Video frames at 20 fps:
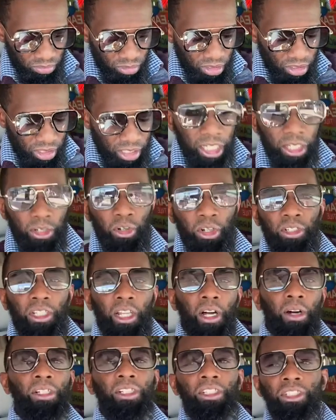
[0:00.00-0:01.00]
He gonna
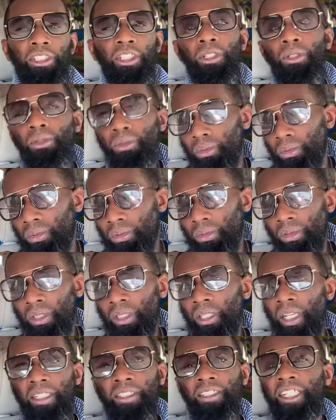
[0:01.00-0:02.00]
notice you,
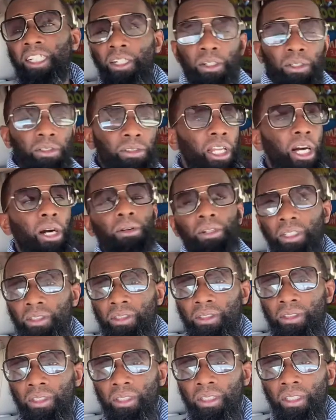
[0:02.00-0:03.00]
cause he don't
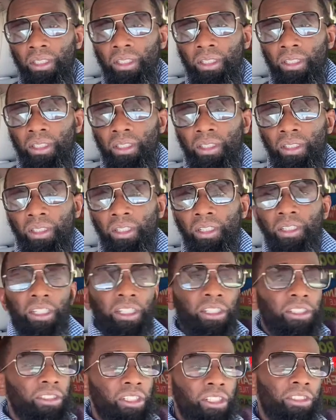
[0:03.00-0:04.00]
notice the
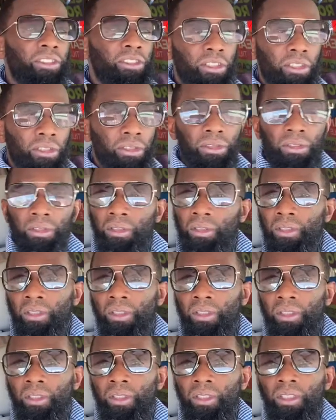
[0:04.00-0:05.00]
sisters
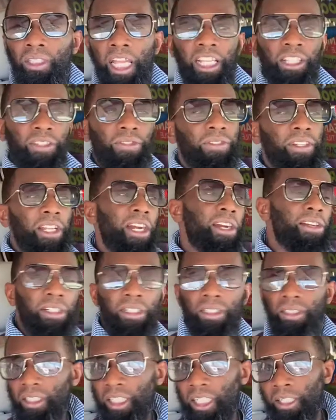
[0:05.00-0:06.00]
that's
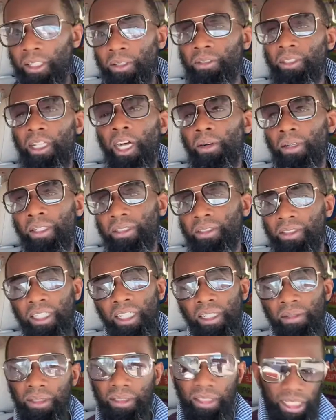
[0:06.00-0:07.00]
flirting. He don't notice
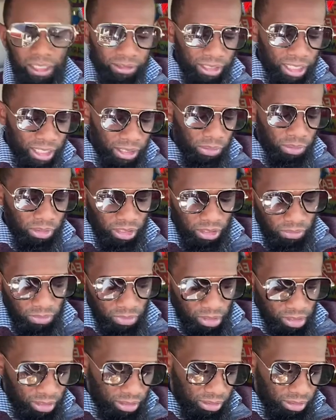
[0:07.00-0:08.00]
them. That's not what he want.